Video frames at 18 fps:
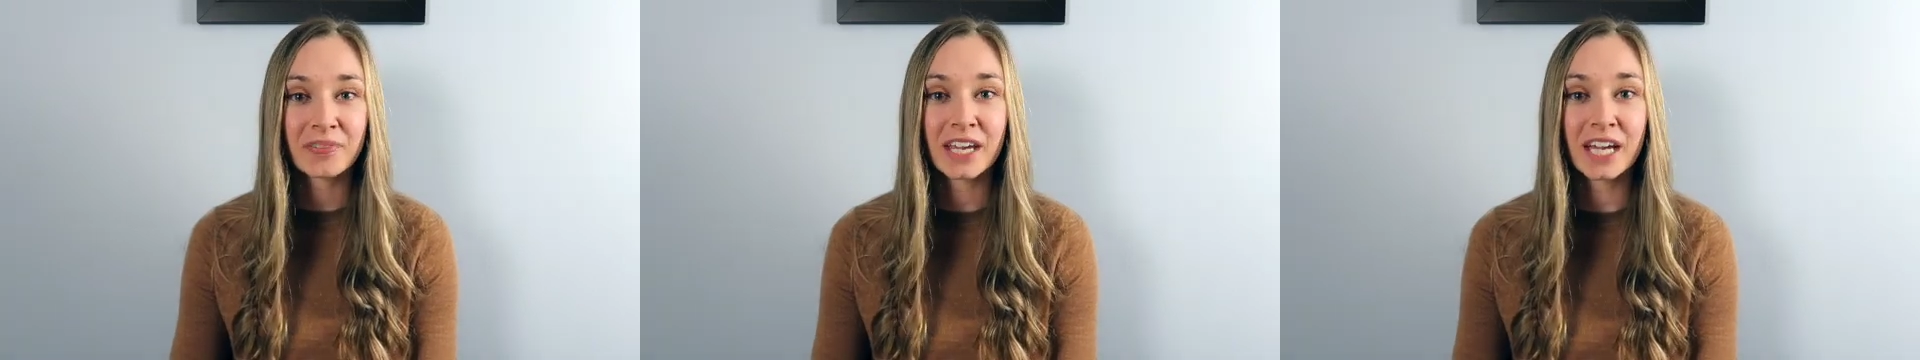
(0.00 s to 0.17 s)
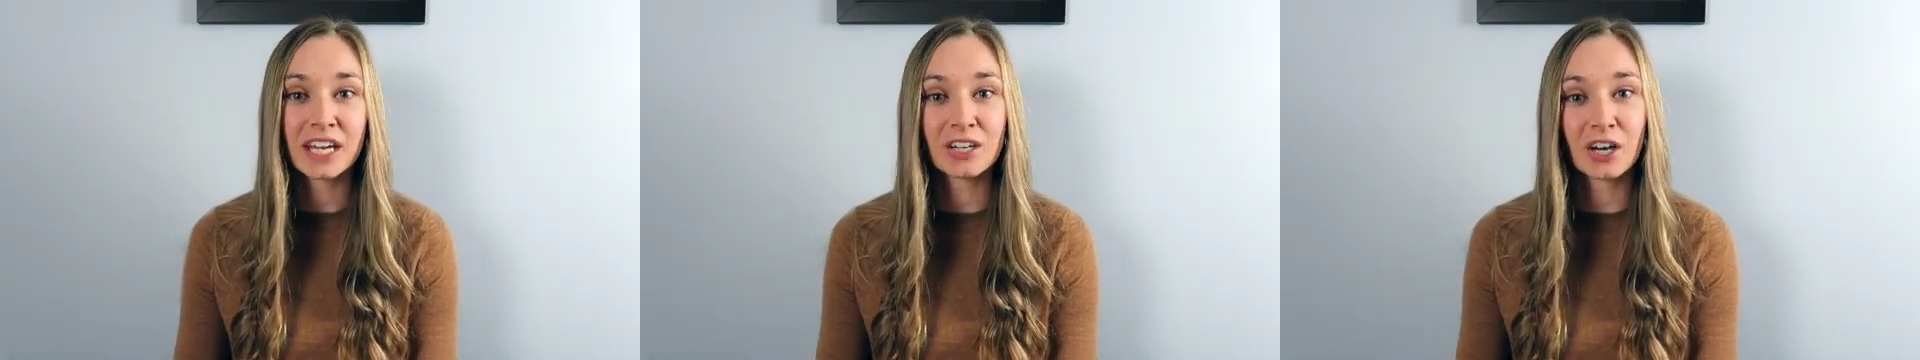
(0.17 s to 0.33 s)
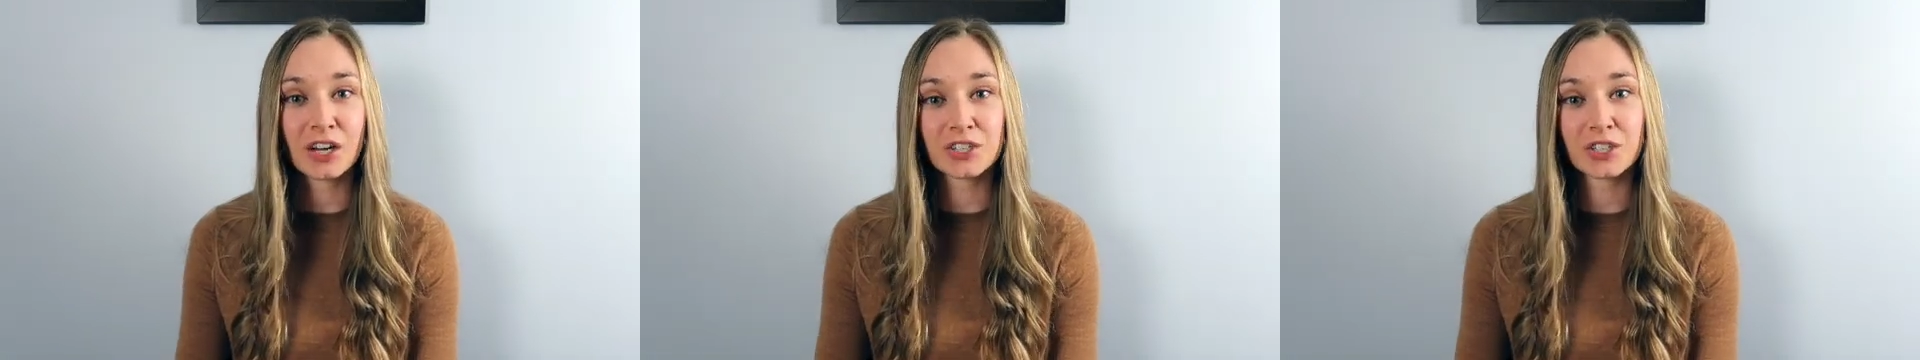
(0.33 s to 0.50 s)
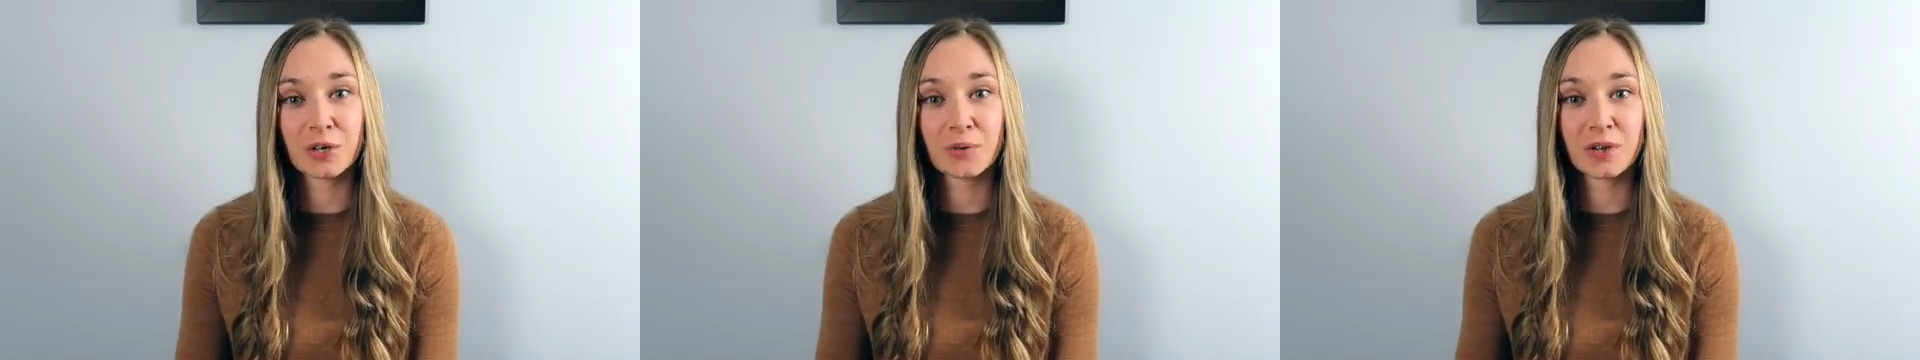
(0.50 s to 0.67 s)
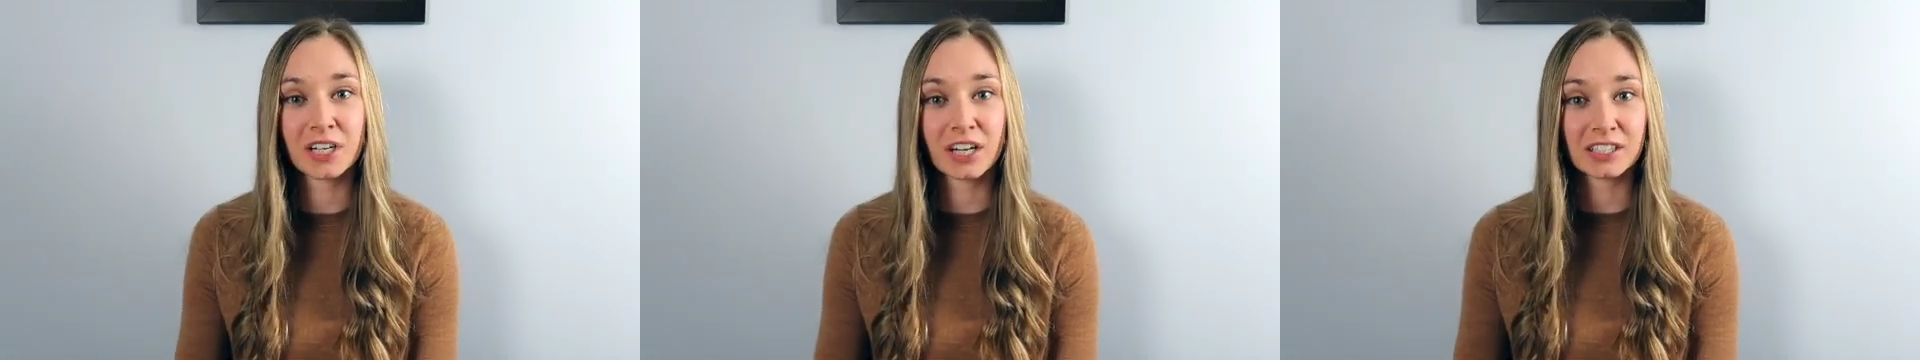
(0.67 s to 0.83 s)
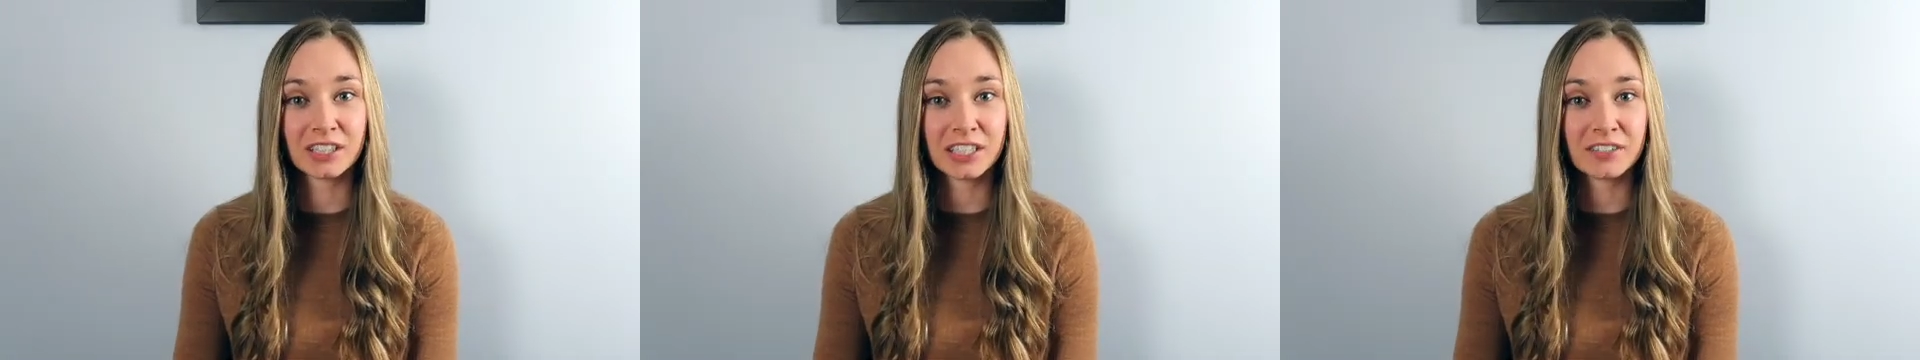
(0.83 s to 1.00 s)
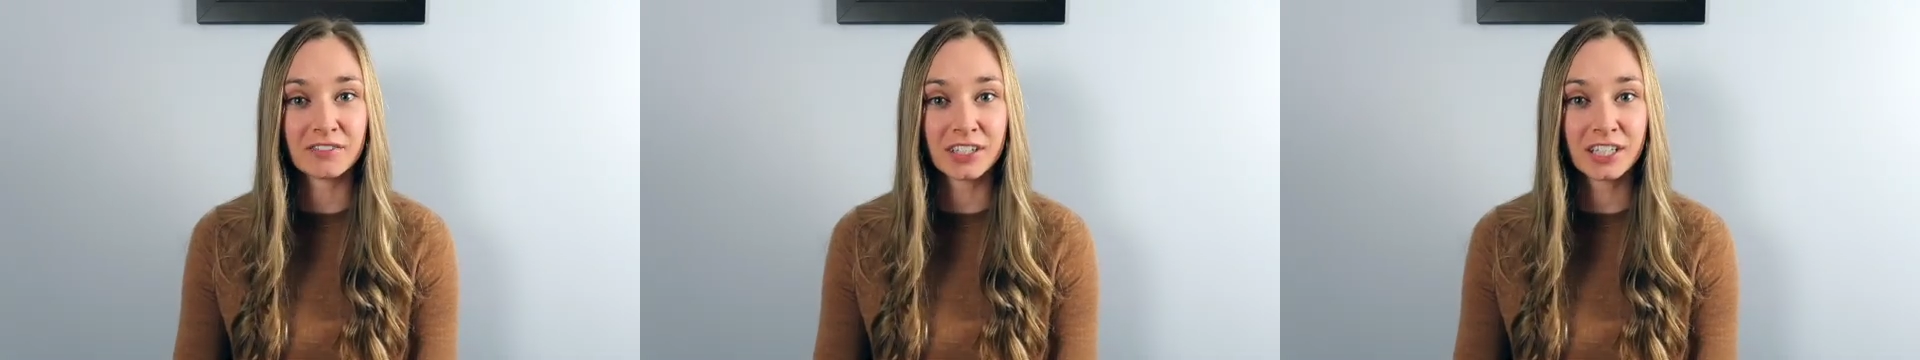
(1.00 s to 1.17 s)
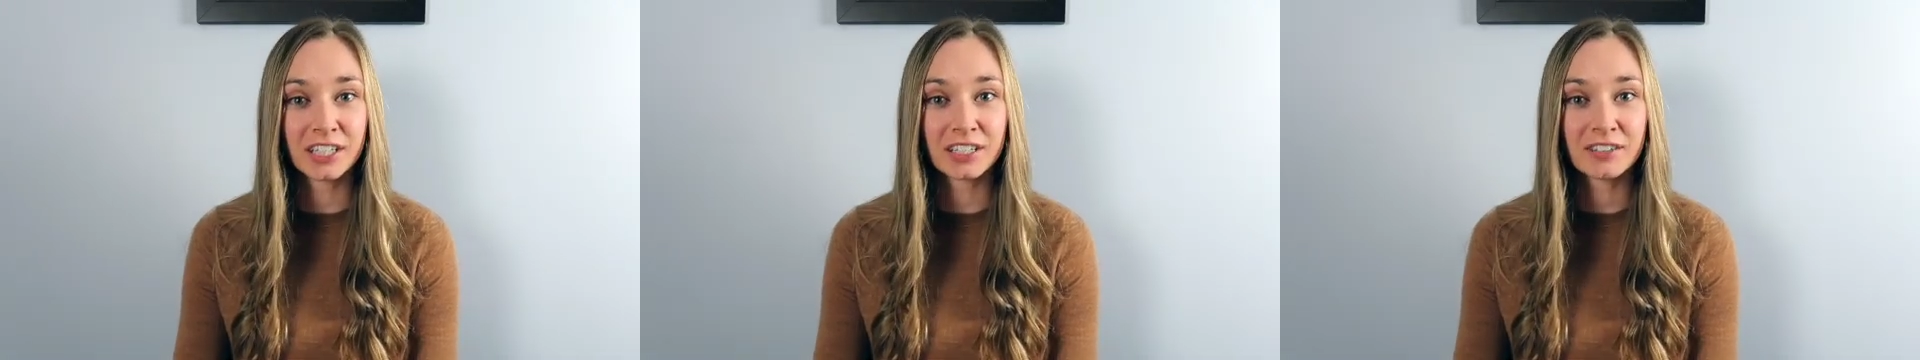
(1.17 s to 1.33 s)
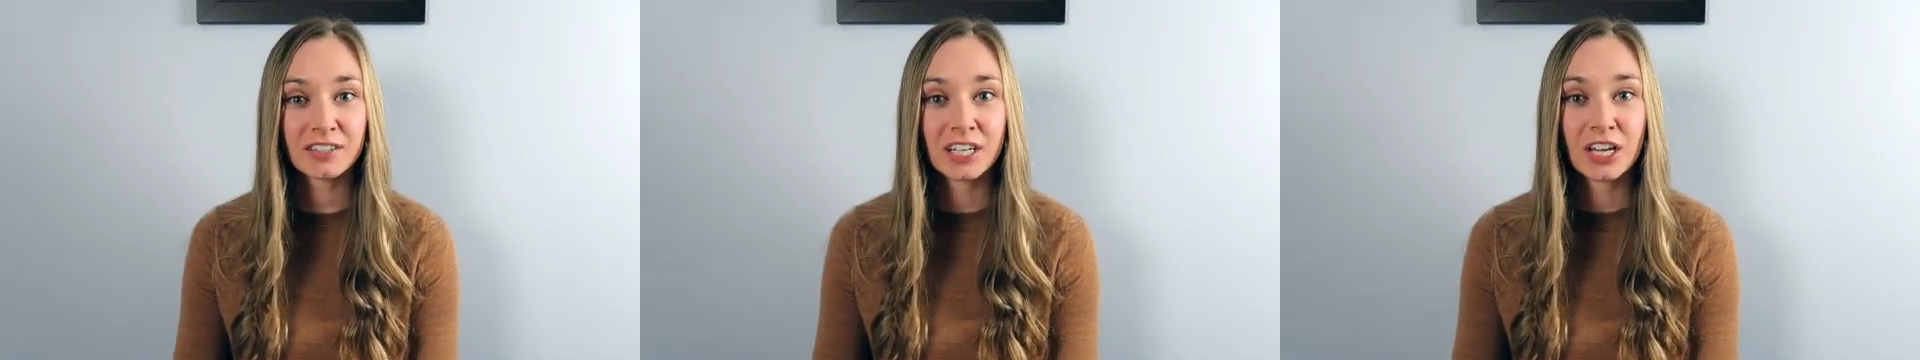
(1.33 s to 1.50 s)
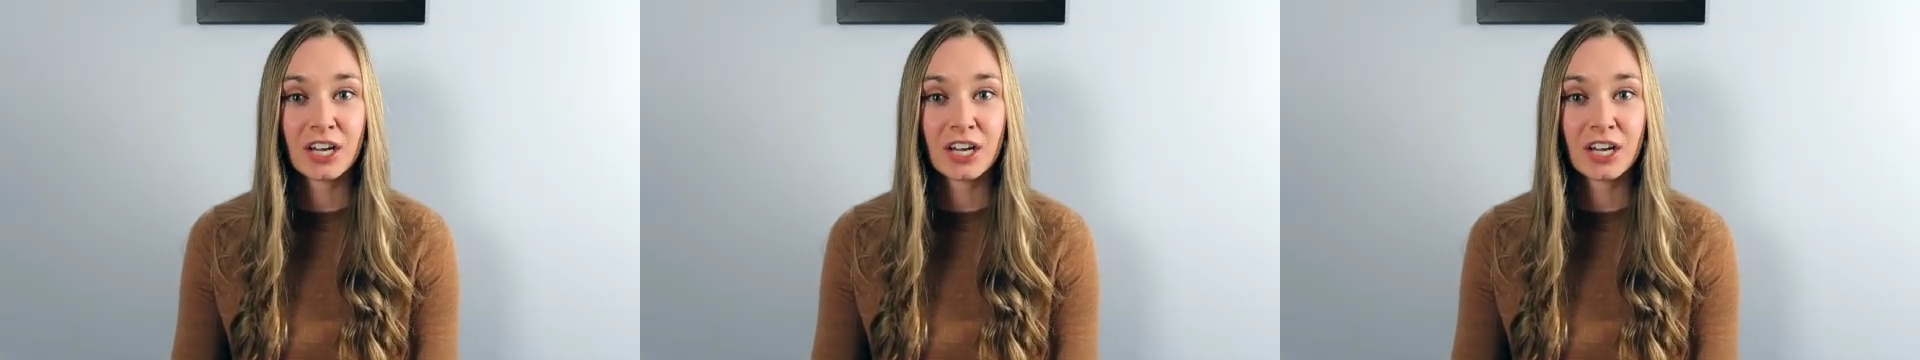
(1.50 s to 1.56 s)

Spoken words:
and also in our liver.